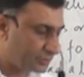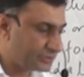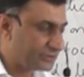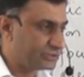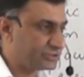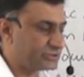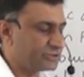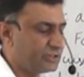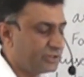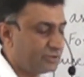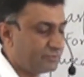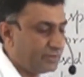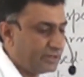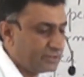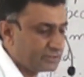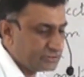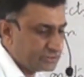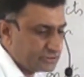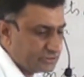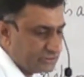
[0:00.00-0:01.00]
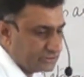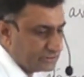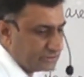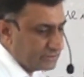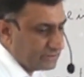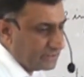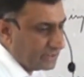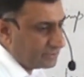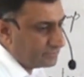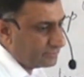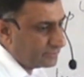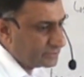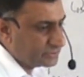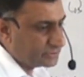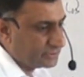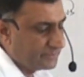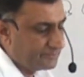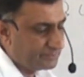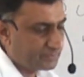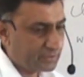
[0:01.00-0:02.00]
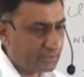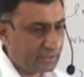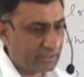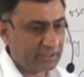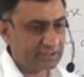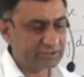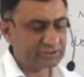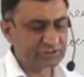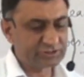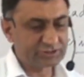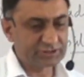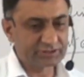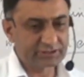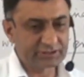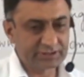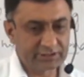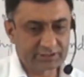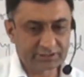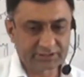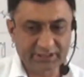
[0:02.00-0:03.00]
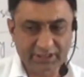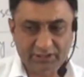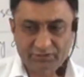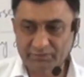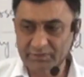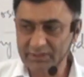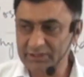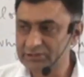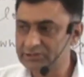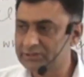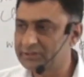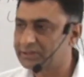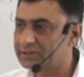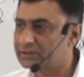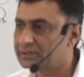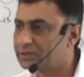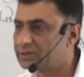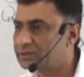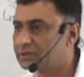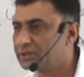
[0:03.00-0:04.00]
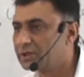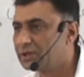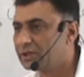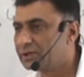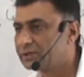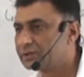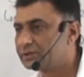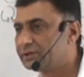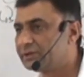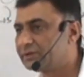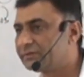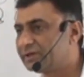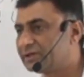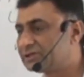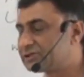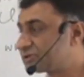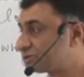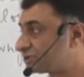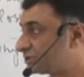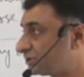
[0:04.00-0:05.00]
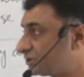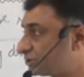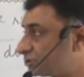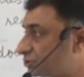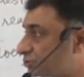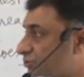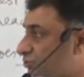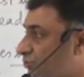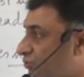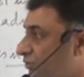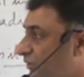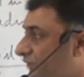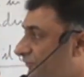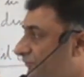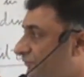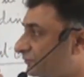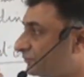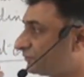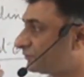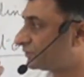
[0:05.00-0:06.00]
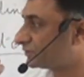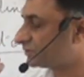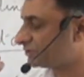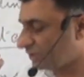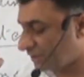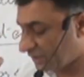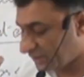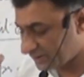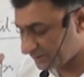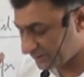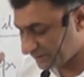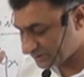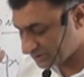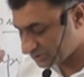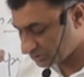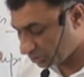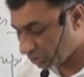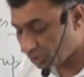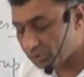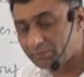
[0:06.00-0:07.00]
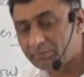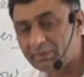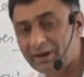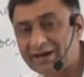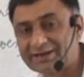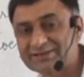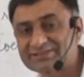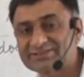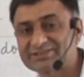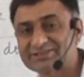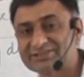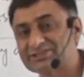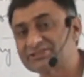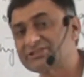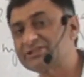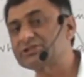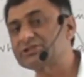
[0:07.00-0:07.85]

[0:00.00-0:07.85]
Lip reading: this there was a theory that was existing there, that was that there was a school of thought that's called Marxistic